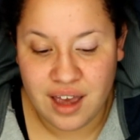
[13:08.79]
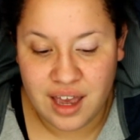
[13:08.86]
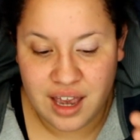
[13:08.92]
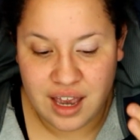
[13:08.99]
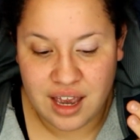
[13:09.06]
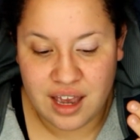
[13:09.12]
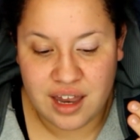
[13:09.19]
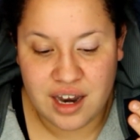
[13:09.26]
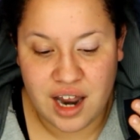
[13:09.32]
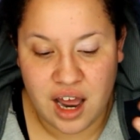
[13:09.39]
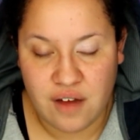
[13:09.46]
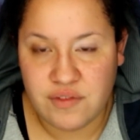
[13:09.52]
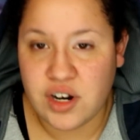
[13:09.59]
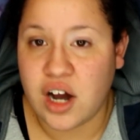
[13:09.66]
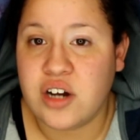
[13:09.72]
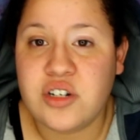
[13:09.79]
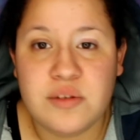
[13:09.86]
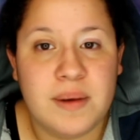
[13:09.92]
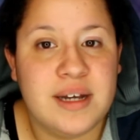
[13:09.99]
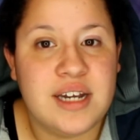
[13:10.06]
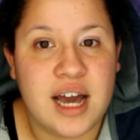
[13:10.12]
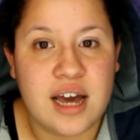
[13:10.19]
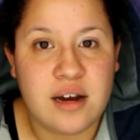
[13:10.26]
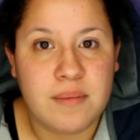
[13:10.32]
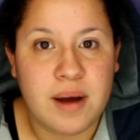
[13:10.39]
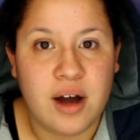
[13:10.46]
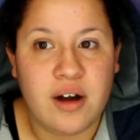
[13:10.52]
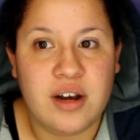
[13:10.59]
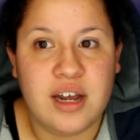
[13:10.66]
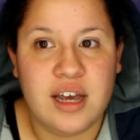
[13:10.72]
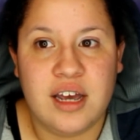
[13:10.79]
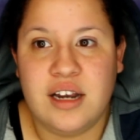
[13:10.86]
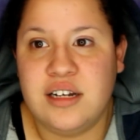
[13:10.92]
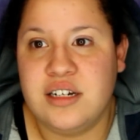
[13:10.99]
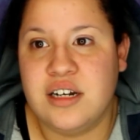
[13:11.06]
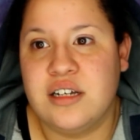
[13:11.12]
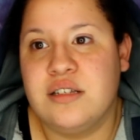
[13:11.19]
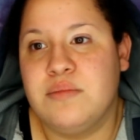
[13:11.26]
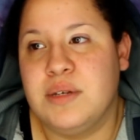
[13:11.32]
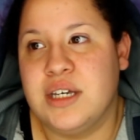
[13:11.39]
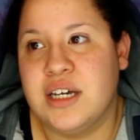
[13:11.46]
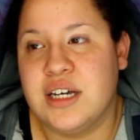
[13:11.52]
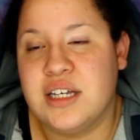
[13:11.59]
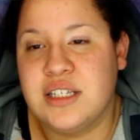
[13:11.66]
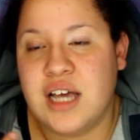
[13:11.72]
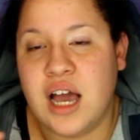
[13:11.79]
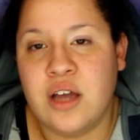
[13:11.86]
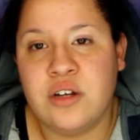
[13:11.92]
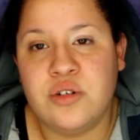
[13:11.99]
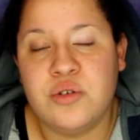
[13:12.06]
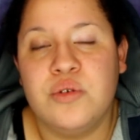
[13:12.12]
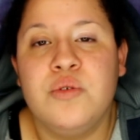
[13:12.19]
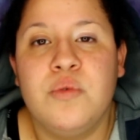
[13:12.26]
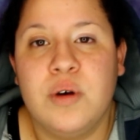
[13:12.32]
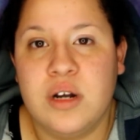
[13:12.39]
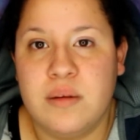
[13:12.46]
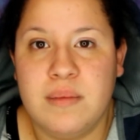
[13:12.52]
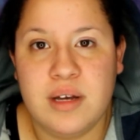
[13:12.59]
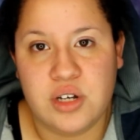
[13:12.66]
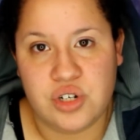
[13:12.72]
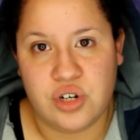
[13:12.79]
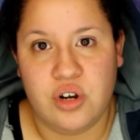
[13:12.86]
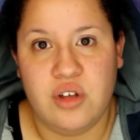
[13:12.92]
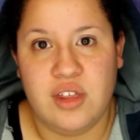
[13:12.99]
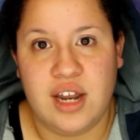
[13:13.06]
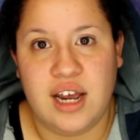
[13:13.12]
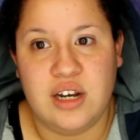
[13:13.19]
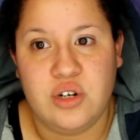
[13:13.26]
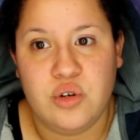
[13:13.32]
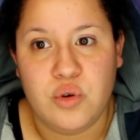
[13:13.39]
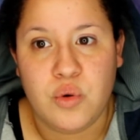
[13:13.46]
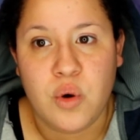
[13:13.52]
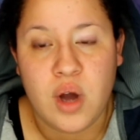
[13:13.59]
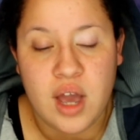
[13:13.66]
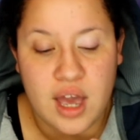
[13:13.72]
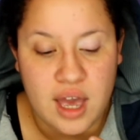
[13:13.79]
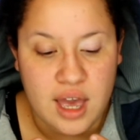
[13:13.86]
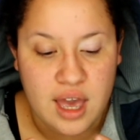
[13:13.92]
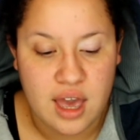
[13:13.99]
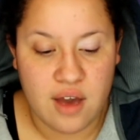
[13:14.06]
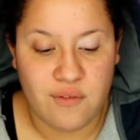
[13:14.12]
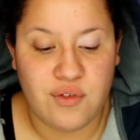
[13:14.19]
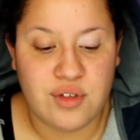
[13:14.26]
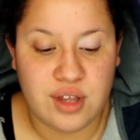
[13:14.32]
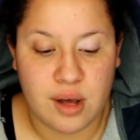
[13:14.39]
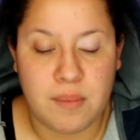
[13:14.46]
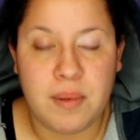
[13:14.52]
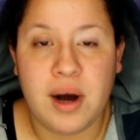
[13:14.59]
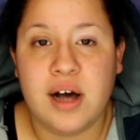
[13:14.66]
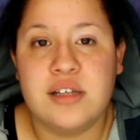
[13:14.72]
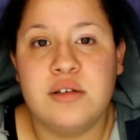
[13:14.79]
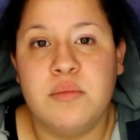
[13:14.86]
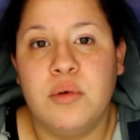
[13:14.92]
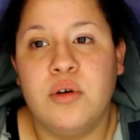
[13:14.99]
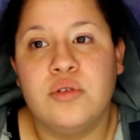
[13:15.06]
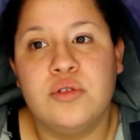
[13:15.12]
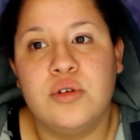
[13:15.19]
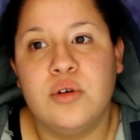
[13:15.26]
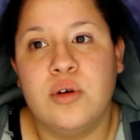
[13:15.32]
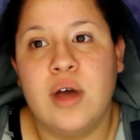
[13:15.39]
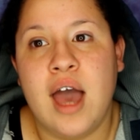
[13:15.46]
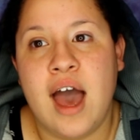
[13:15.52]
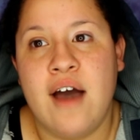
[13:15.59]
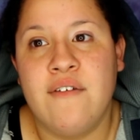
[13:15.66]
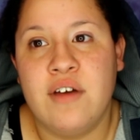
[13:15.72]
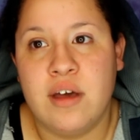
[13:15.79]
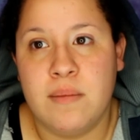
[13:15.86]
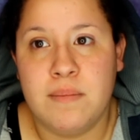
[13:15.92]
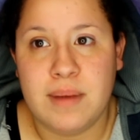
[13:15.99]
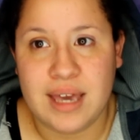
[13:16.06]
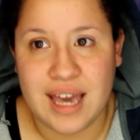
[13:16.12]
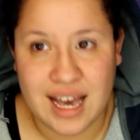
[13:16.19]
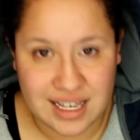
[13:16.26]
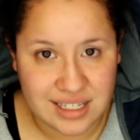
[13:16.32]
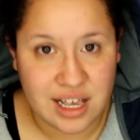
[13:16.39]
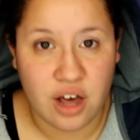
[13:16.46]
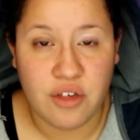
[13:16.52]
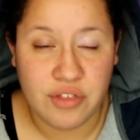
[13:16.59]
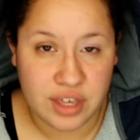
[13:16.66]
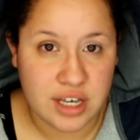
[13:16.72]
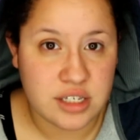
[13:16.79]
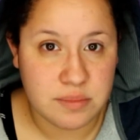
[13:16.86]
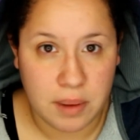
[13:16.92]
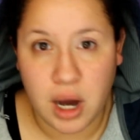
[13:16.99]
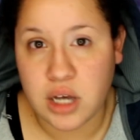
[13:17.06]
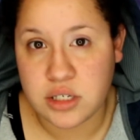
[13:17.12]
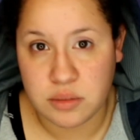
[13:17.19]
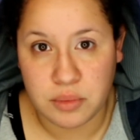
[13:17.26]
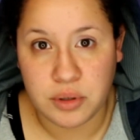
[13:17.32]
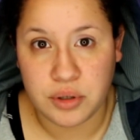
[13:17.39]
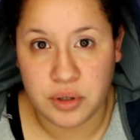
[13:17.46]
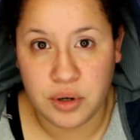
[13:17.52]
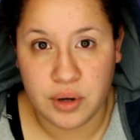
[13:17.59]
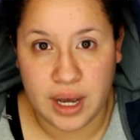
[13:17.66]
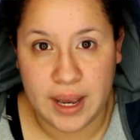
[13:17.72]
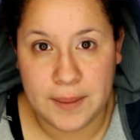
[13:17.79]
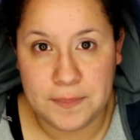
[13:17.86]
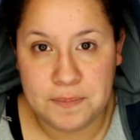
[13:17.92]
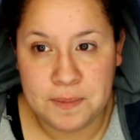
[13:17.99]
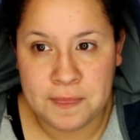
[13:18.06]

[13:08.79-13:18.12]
And I've talked to my dad about it, just because I do want to make sure that I do everything possible to have him be as healthy as possible, okay?